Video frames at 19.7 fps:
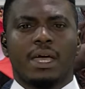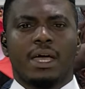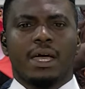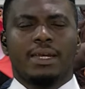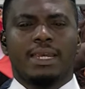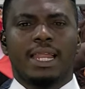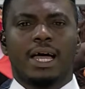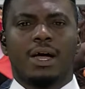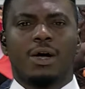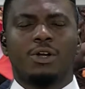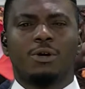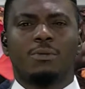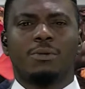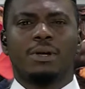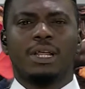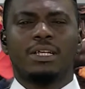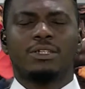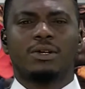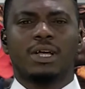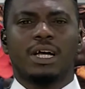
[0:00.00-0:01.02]
Now, Honorable,
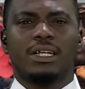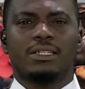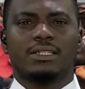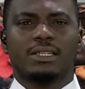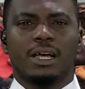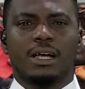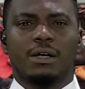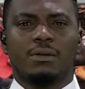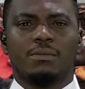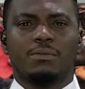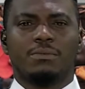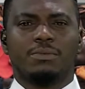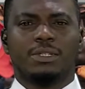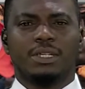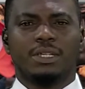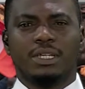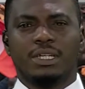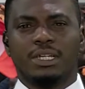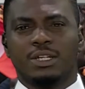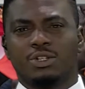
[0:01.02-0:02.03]
let's look at
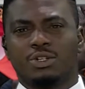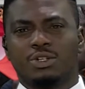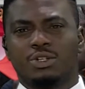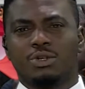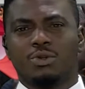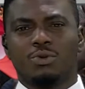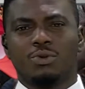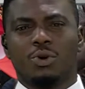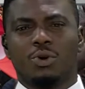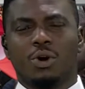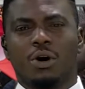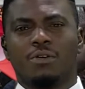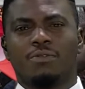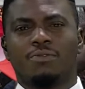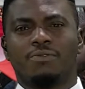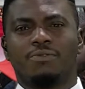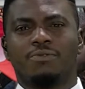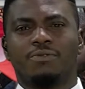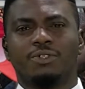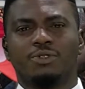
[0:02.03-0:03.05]
the issue
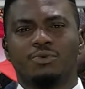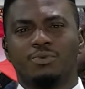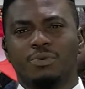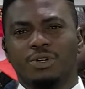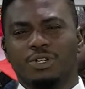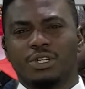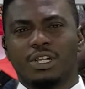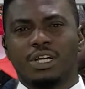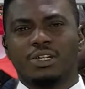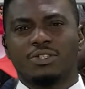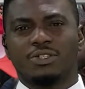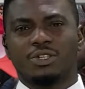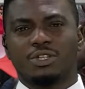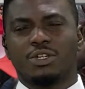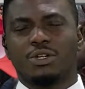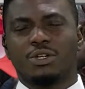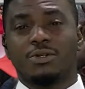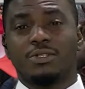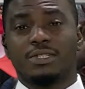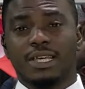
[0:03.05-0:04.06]
of regional
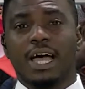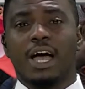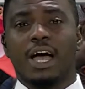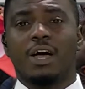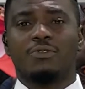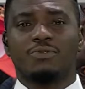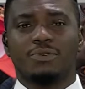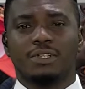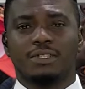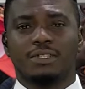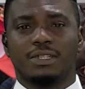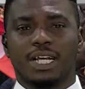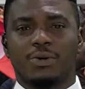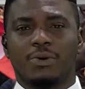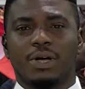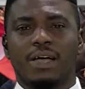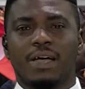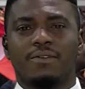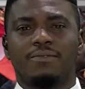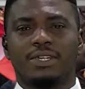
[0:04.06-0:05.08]
security outfits. Like we
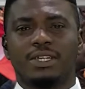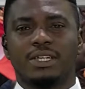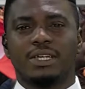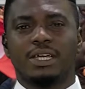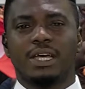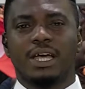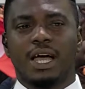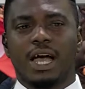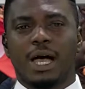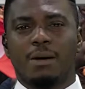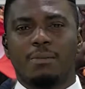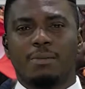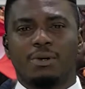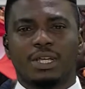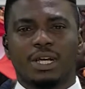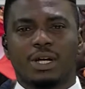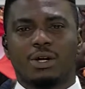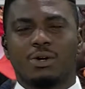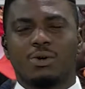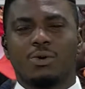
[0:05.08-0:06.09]
have the
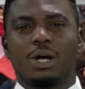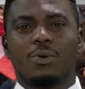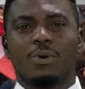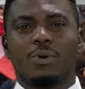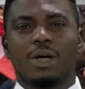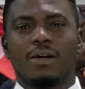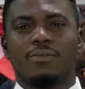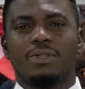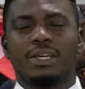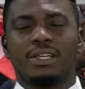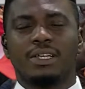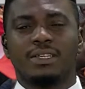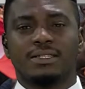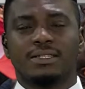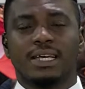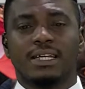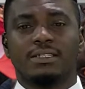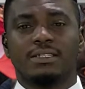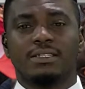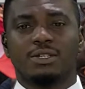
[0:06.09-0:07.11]
Amotekun and we have the
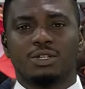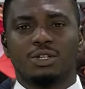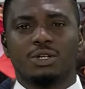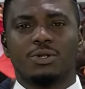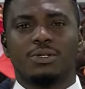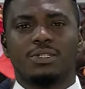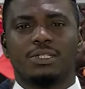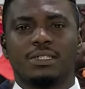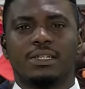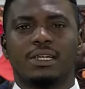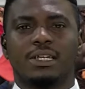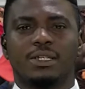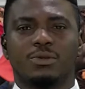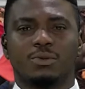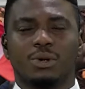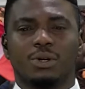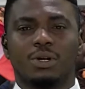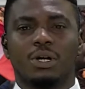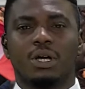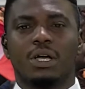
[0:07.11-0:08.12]
Eastern Security
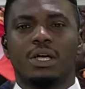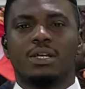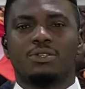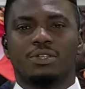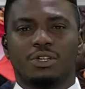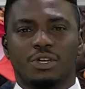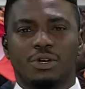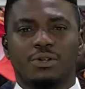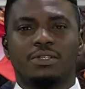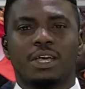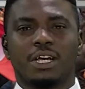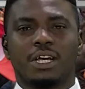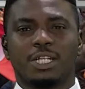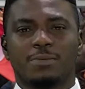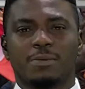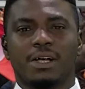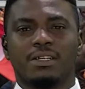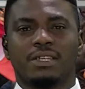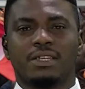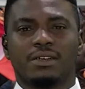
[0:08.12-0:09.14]
Network. Security
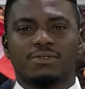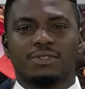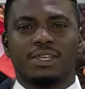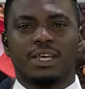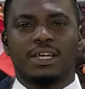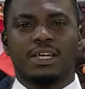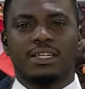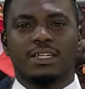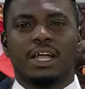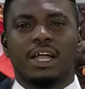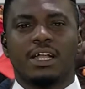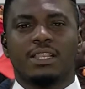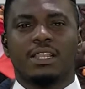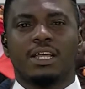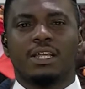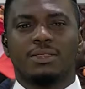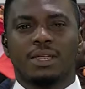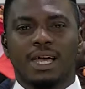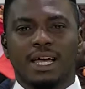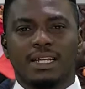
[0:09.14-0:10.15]
experts have said
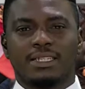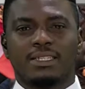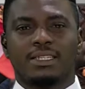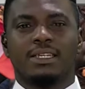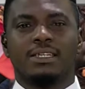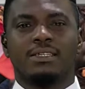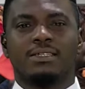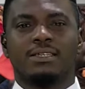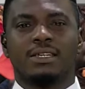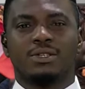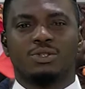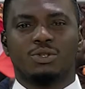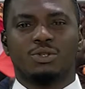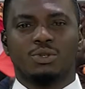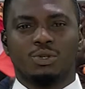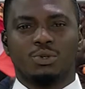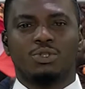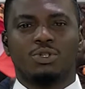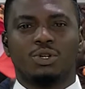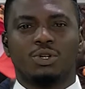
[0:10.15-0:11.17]
that that is a
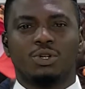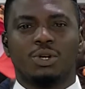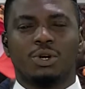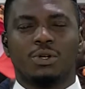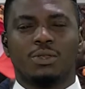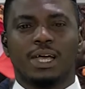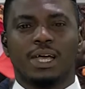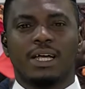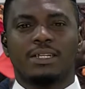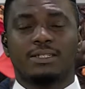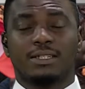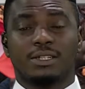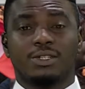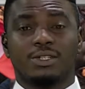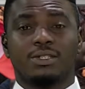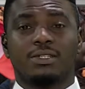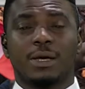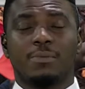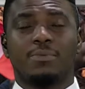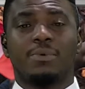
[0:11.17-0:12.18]
solution, or that is a
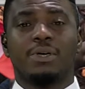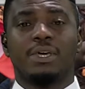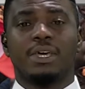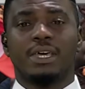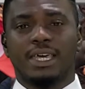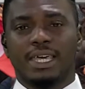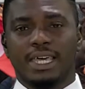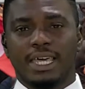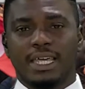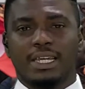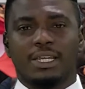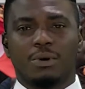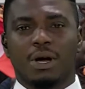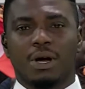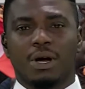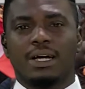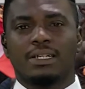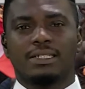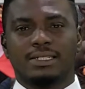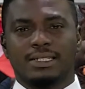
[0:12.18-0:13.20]
step in the
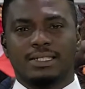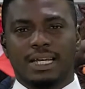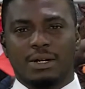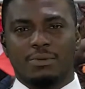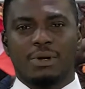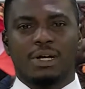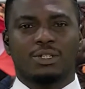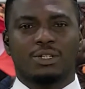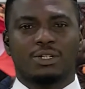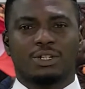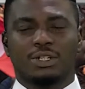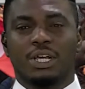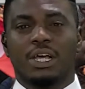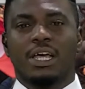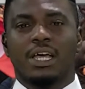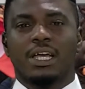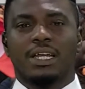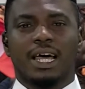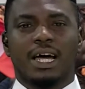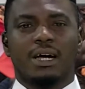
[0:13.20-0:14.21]
right direction.
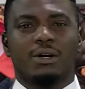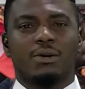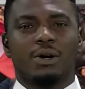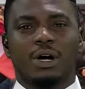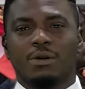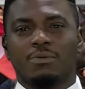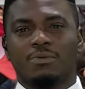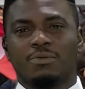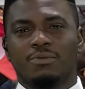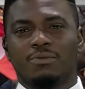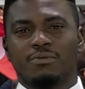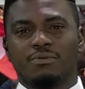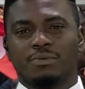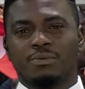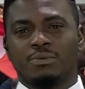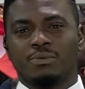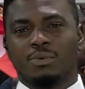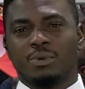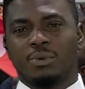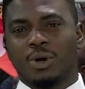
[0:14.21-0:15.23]
Now,
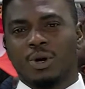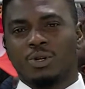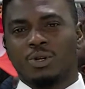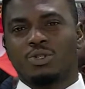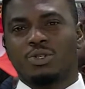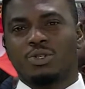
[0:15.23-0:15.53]
we also